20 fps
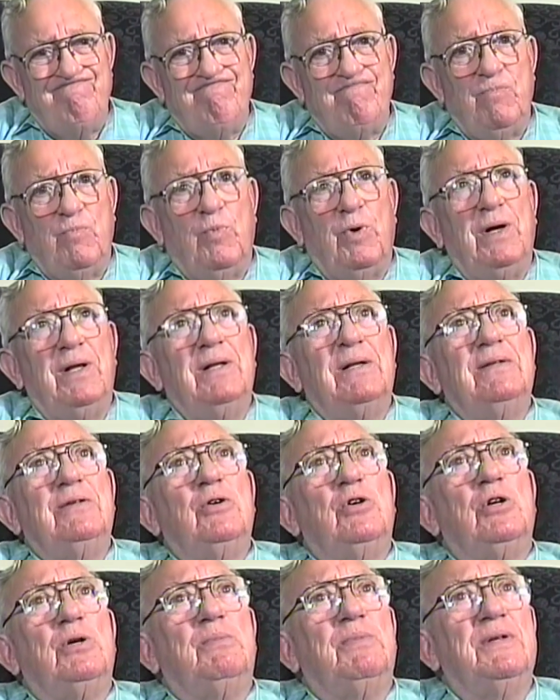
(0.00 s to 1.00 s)
well,
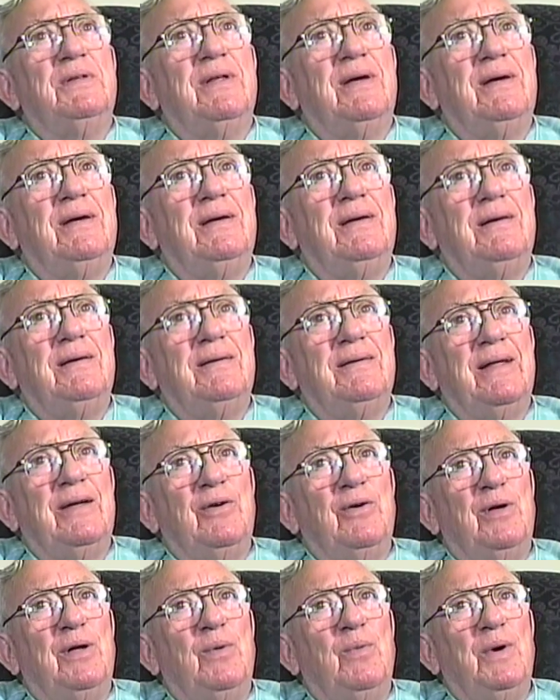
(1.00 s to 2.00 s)
no, but they, they
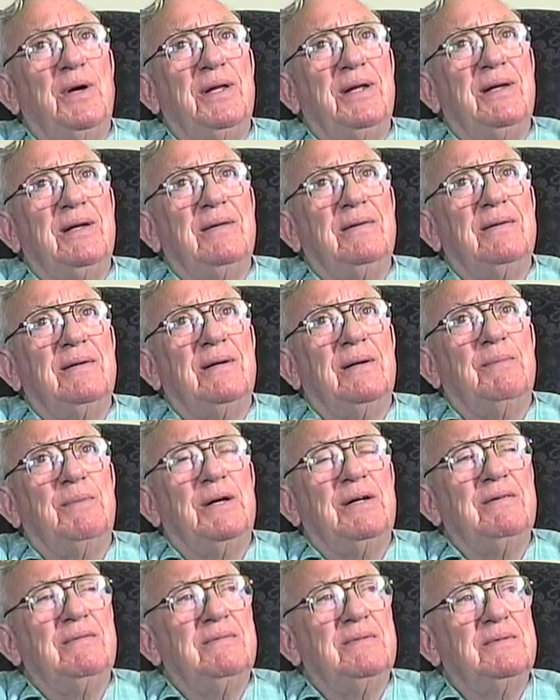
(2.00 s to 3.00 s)
all went in
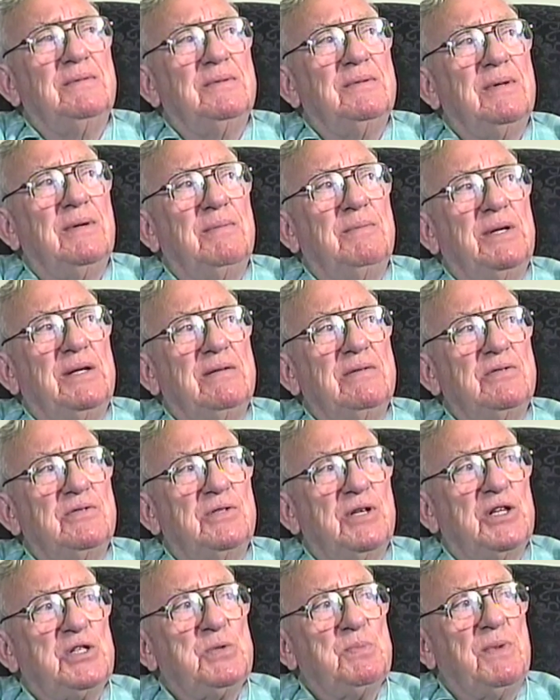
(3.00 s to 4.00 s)
about about
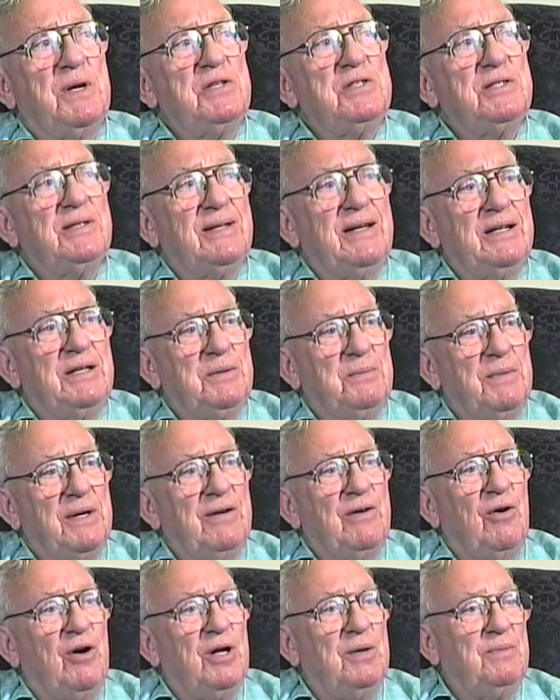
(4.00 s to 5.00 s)
six months later. My
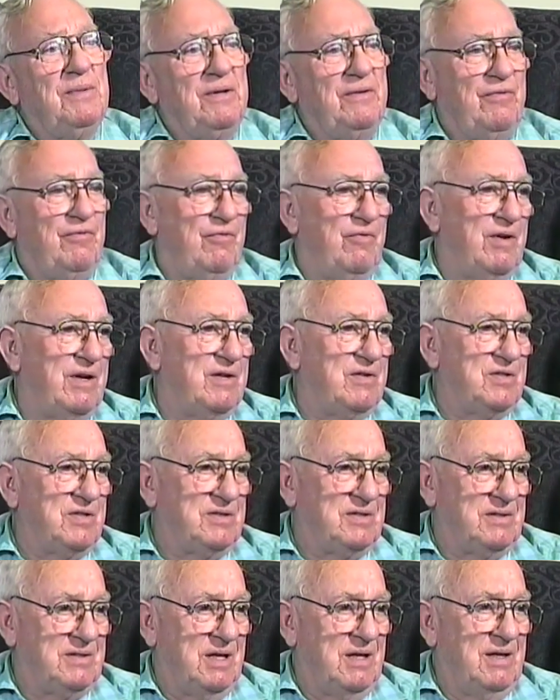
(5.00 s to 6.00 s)
all my
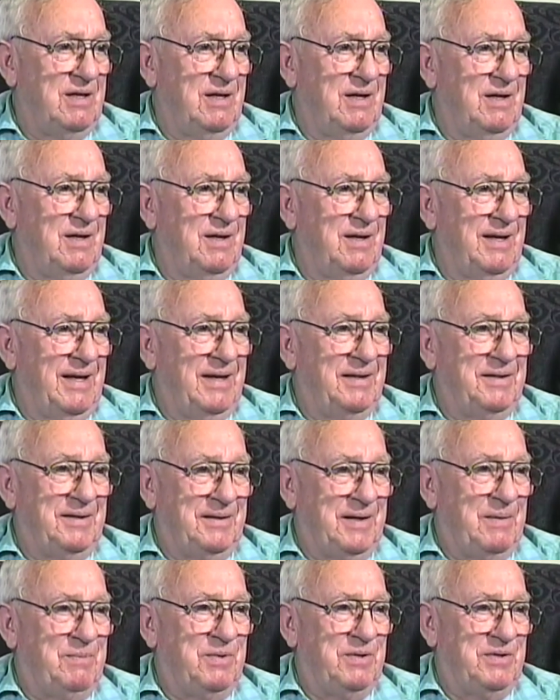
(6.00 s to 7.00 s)
friends ended
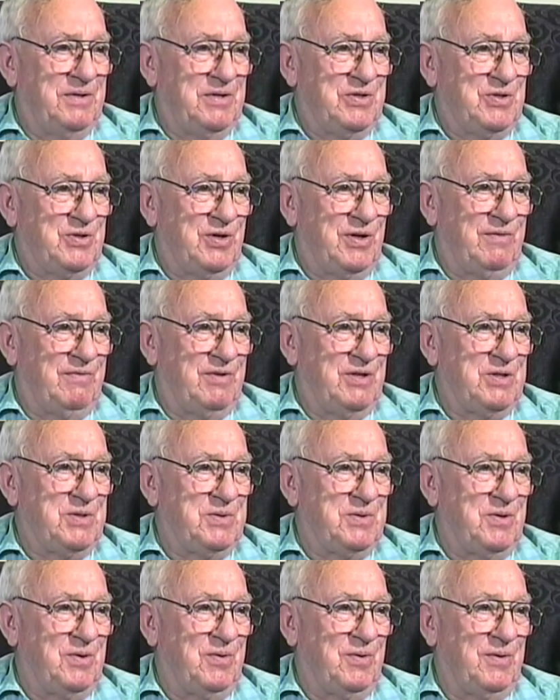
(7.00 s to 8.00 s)
up in the service,
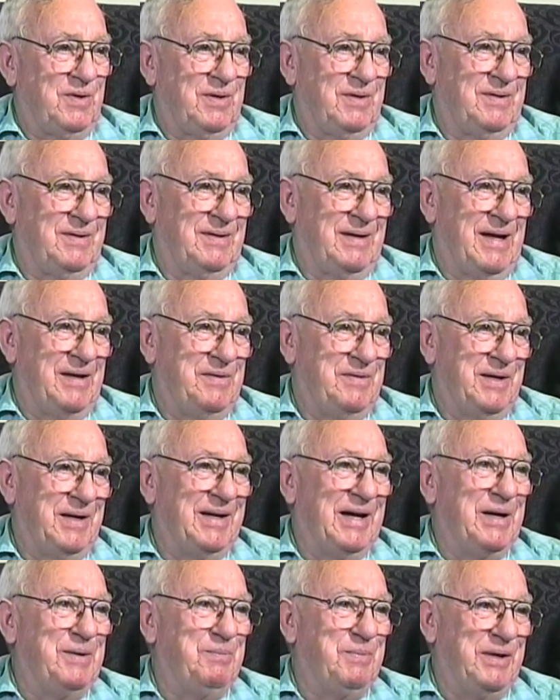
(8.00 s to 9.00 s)
so uh, I think
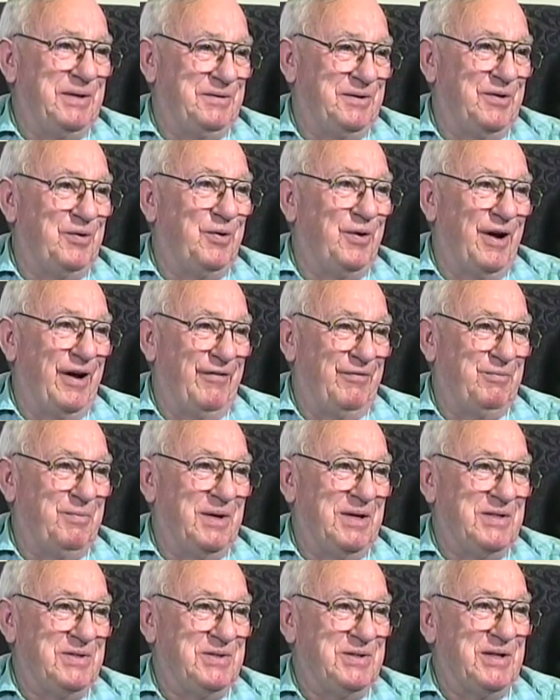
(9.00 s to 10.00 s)
I beat the draft
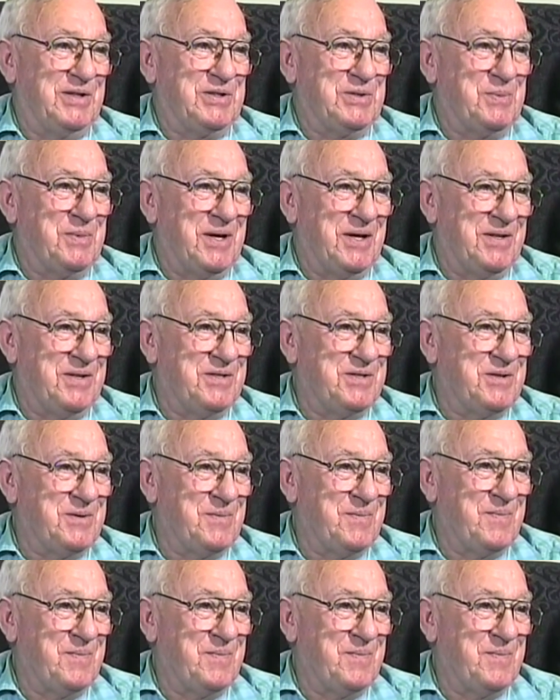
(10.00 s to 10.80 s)
by six months.